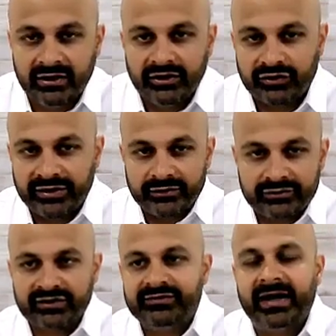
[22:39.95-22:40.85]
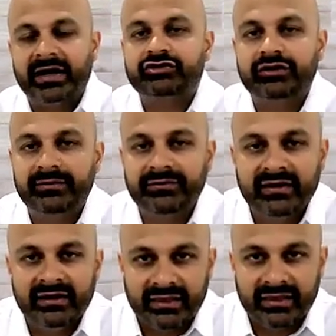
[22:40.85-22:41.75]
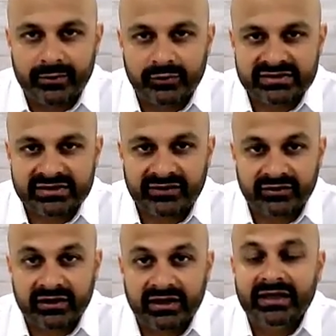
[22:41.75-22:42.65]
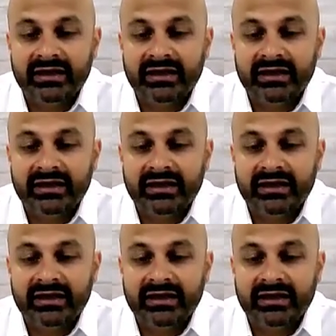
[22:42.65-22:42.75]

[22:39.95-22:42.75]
So those were the spectrums that were discovered.